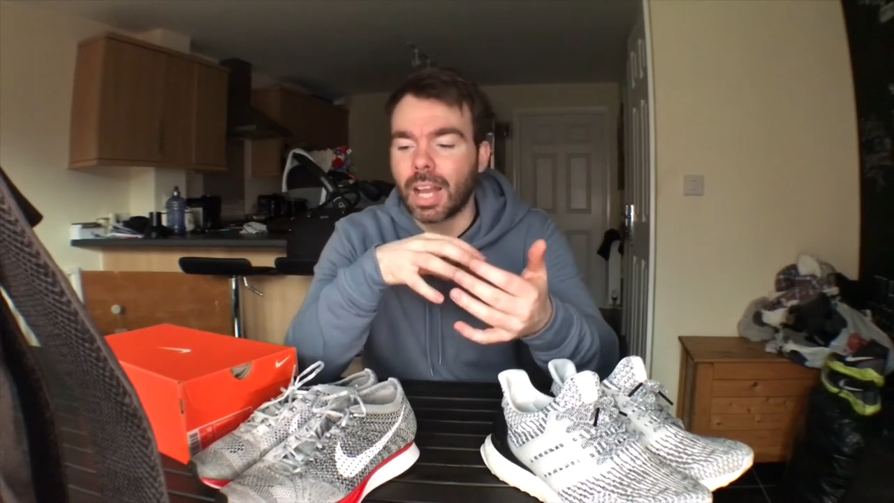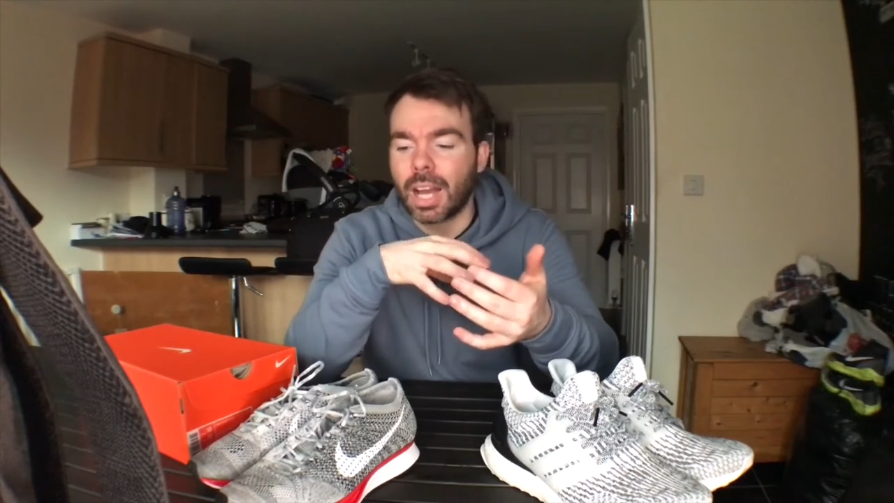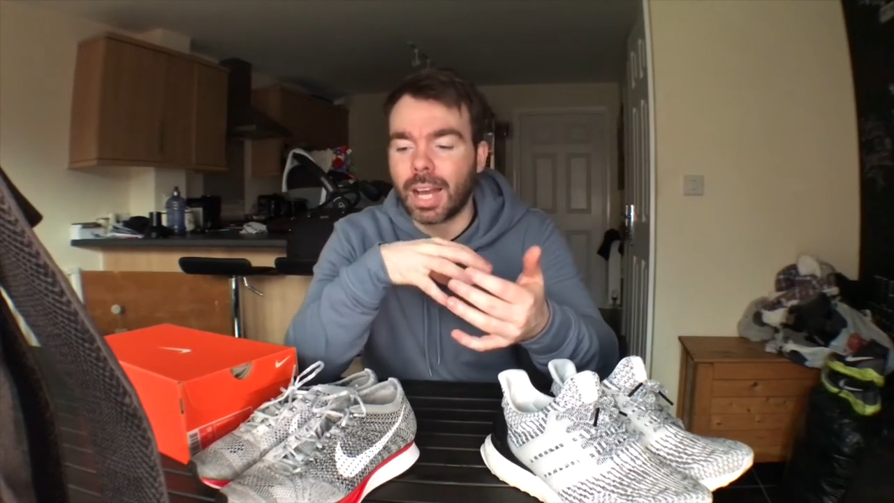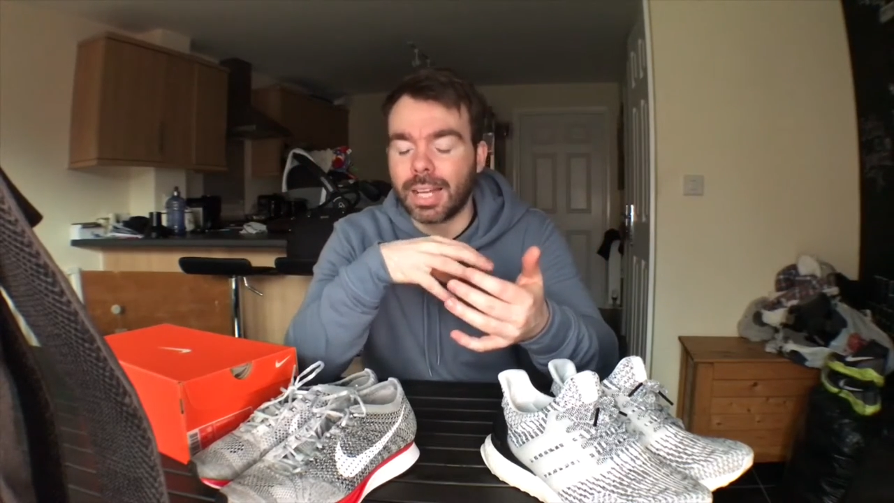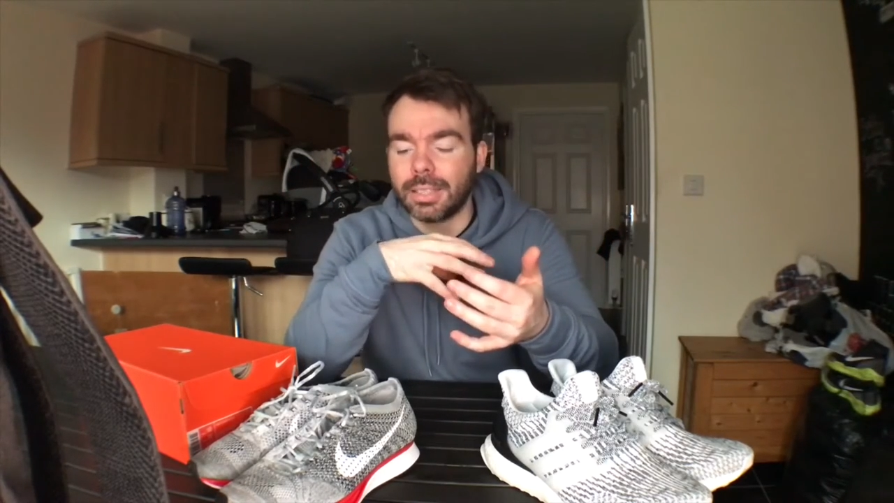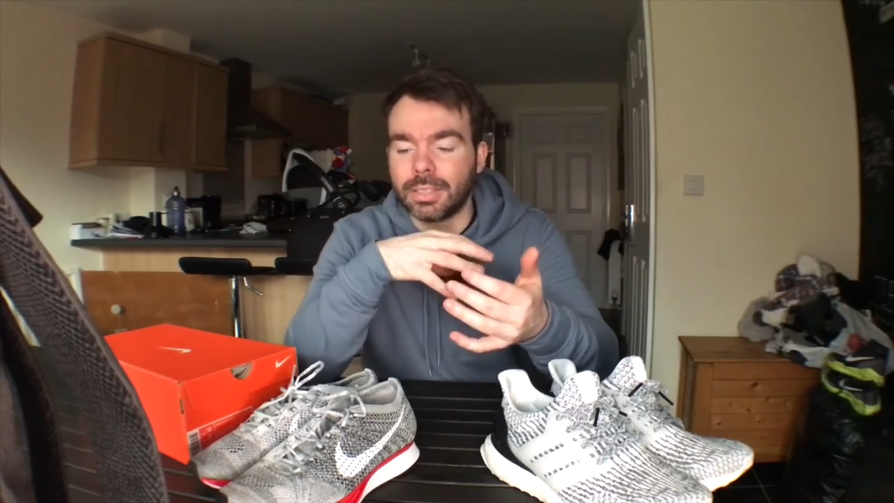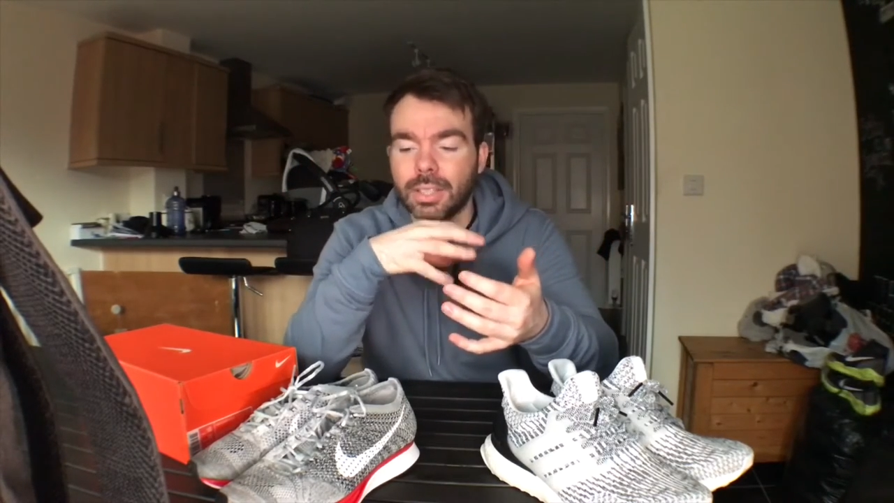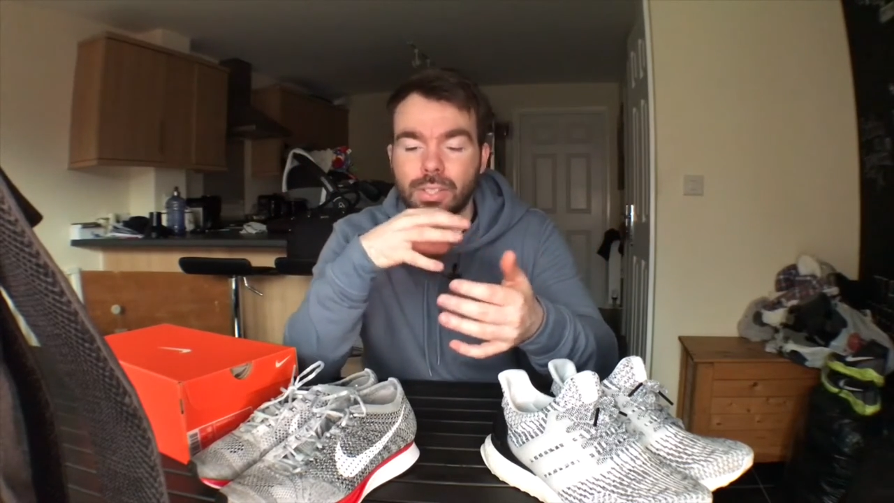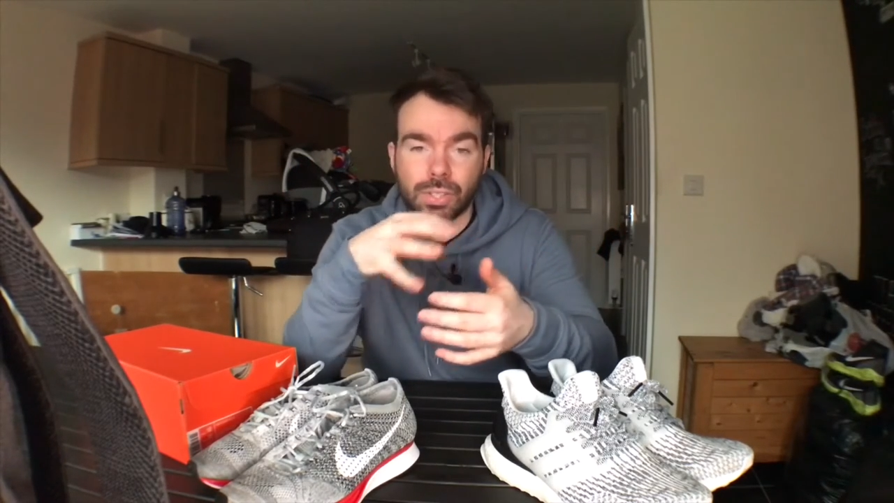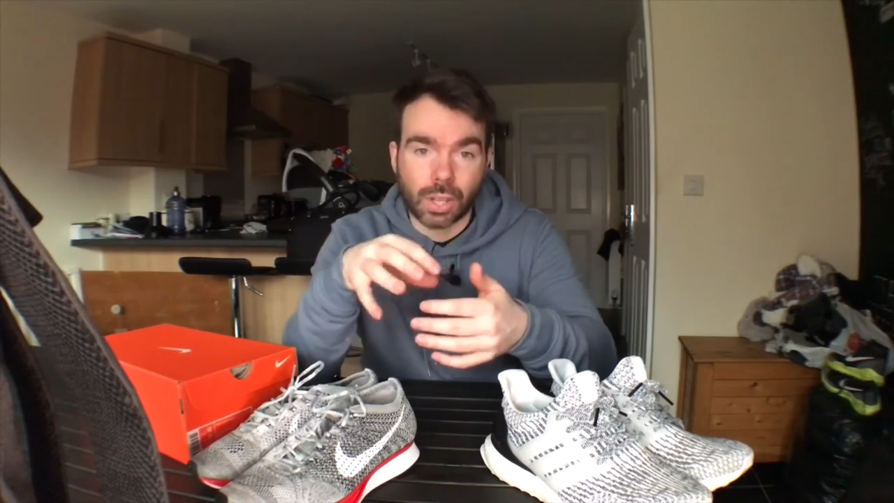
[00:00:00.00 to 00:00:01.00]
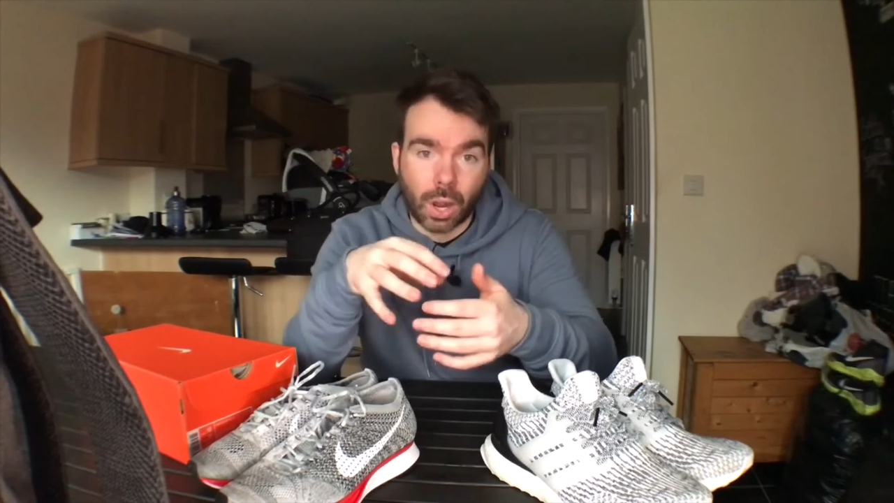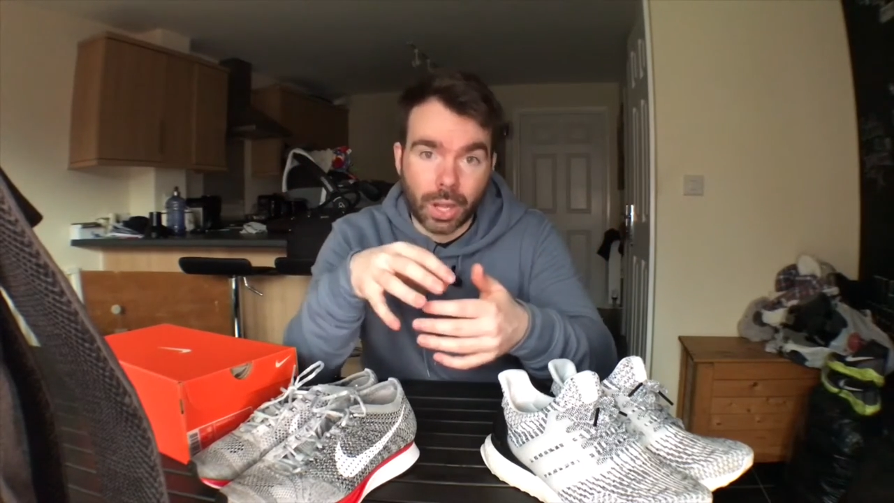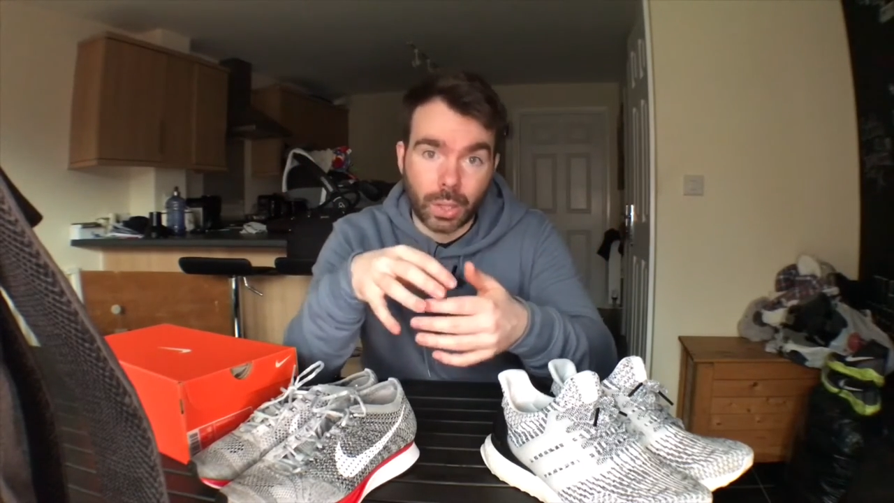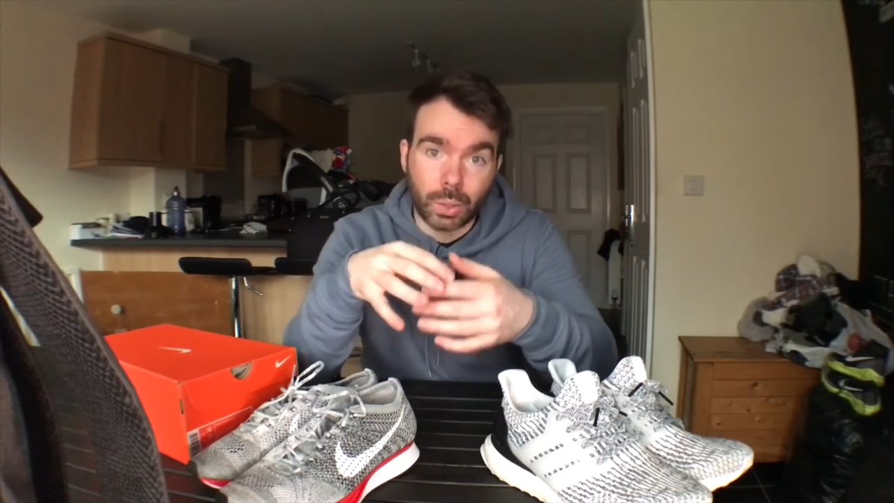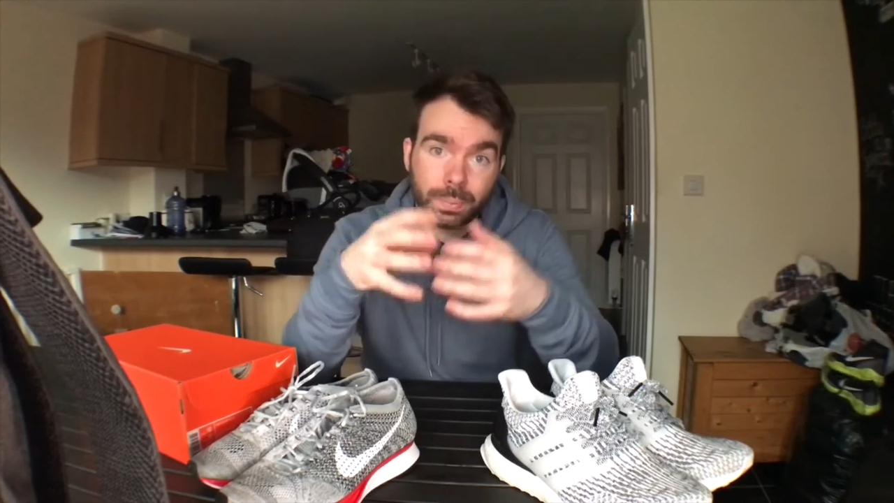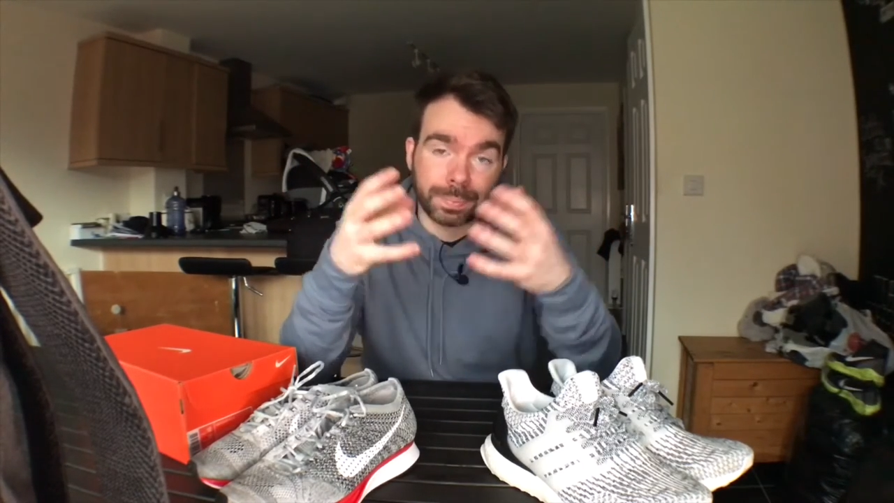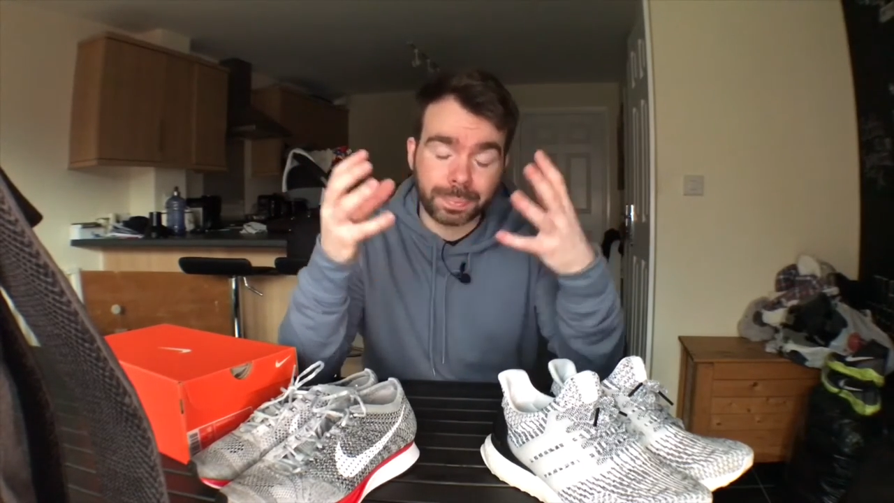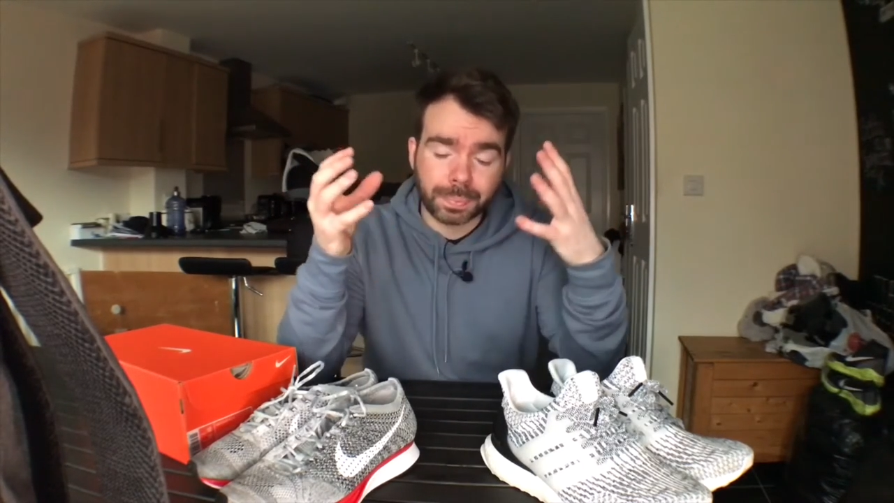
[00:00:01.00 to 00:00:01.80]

and style,